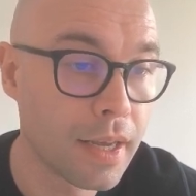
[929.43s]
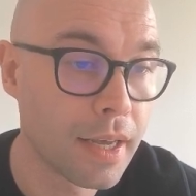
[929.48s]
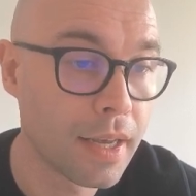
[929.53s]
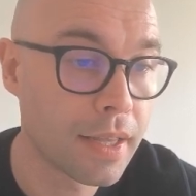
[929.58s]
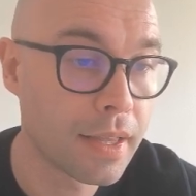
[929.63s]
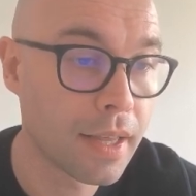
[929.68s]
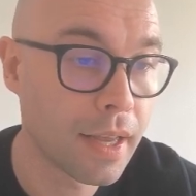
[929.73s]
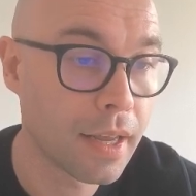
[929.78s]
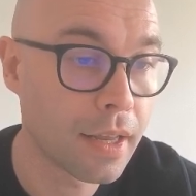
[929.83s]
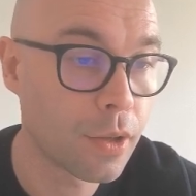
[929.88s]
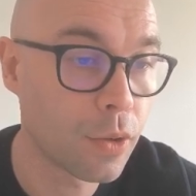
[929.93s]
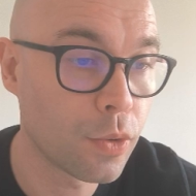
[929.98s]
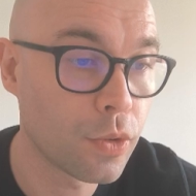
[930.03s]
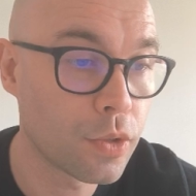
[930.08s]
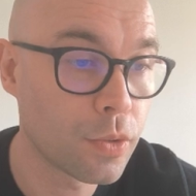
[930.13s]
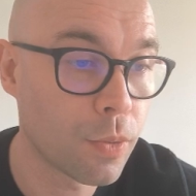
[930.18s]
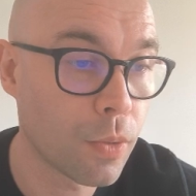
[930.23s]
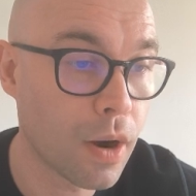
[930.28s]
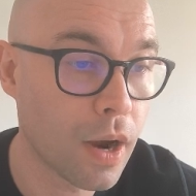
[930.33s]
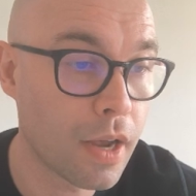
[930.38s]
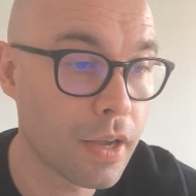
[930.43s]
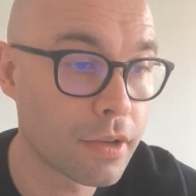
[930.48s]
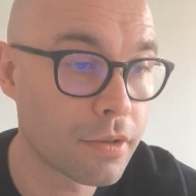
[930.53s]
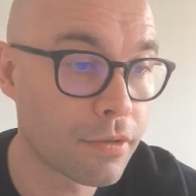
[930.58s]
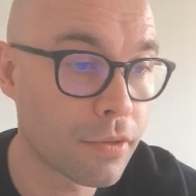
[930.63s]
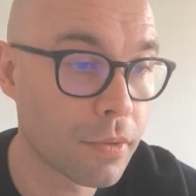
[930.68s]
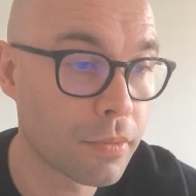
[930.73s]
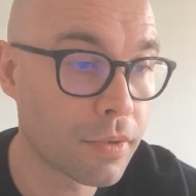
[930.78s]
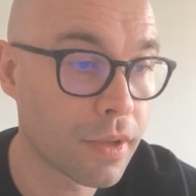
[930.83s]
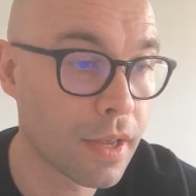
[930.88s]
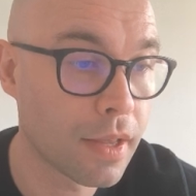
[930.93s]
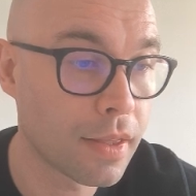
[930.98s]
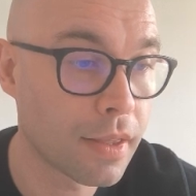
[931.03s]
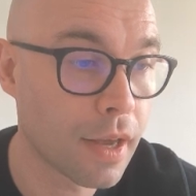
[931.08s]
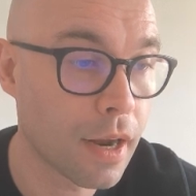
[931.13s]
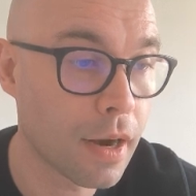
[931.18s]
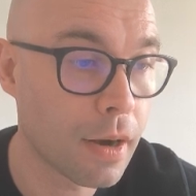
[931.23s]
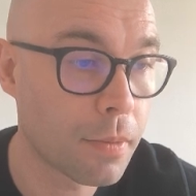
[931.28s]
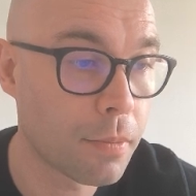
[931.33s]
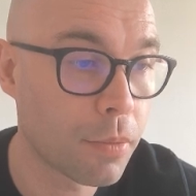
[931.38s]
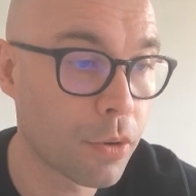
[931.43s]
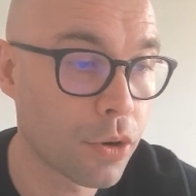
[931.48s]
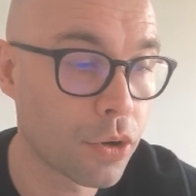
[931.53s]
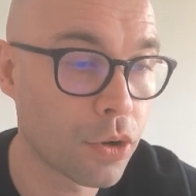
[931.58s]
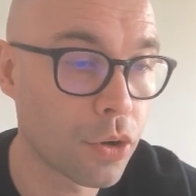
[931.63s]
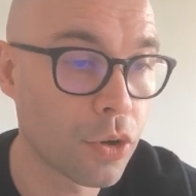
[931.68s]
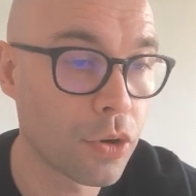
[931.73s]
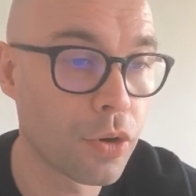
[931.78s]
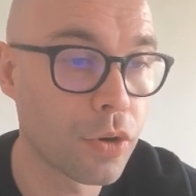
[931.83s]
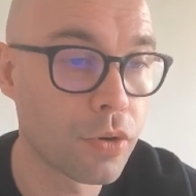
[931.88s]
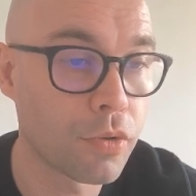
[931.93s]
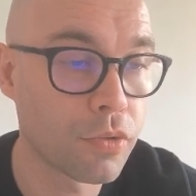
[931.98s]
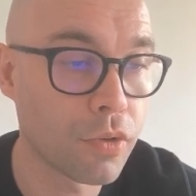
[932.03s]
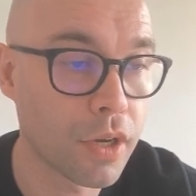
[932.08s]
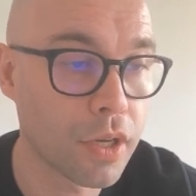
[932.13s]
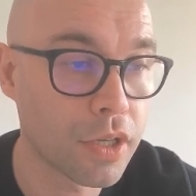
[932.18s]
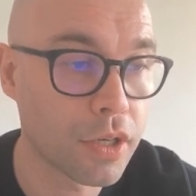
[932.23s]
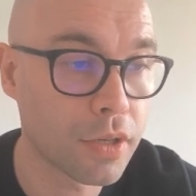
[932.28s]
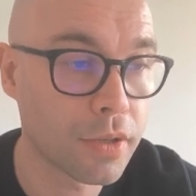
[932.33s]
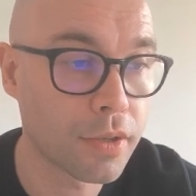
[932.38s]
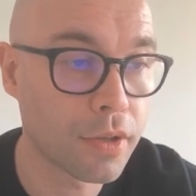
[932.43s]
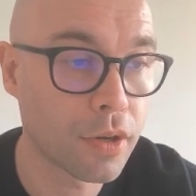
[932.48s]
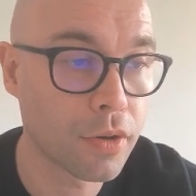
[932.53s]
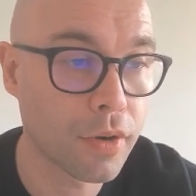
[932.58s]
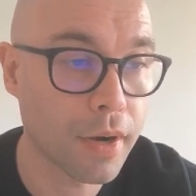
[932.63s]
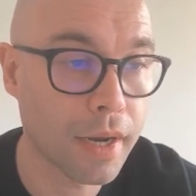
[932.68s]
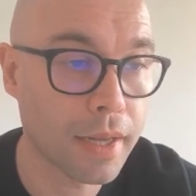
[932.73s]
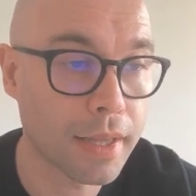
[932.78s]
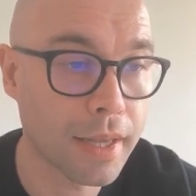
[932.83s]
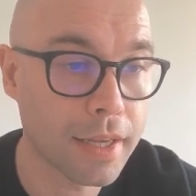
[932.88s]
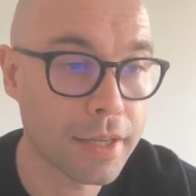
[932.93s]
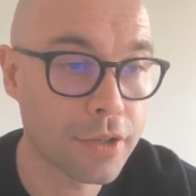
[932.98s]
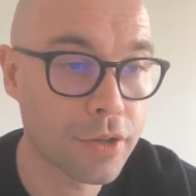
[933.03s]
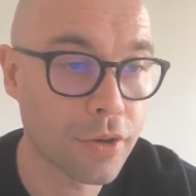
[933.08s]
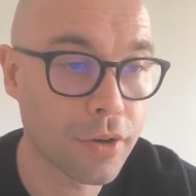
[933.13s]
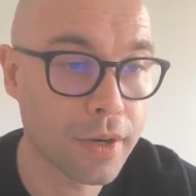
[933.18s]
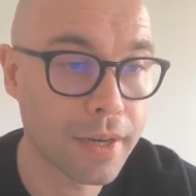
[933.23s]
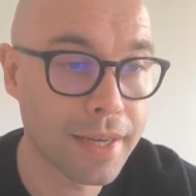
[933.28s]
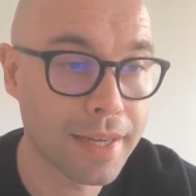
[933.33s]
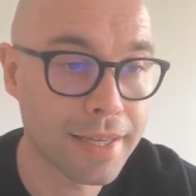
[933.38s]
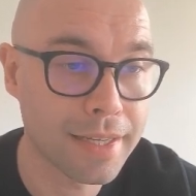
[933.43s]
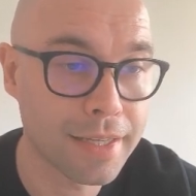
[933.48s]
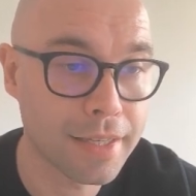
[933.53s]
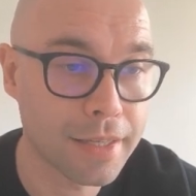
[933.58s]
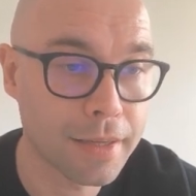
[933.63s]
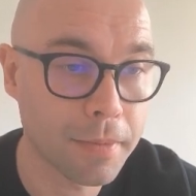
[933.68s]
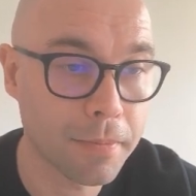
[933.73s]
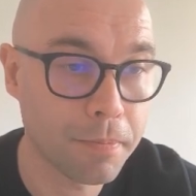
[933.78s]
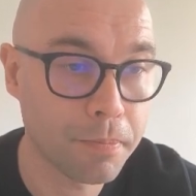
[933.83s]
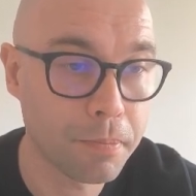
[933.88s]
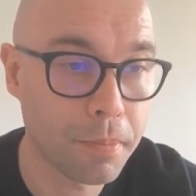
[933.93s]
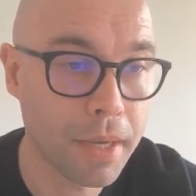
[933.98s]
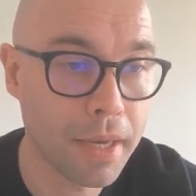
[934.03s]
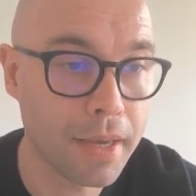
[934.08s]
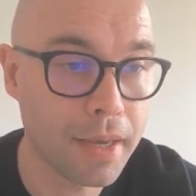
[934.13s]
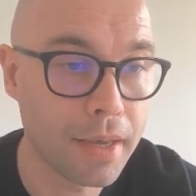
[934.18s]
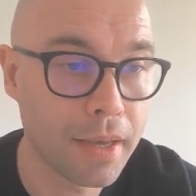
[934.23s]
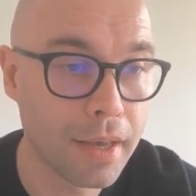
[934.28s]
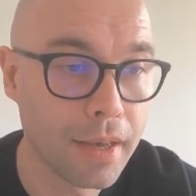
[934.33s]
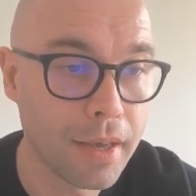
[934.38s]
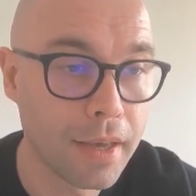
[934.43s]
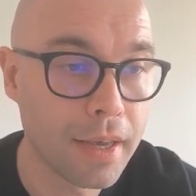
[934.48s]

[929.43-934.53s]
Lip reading: it includes wines from the entire Bordeaux region. The correct answer is B.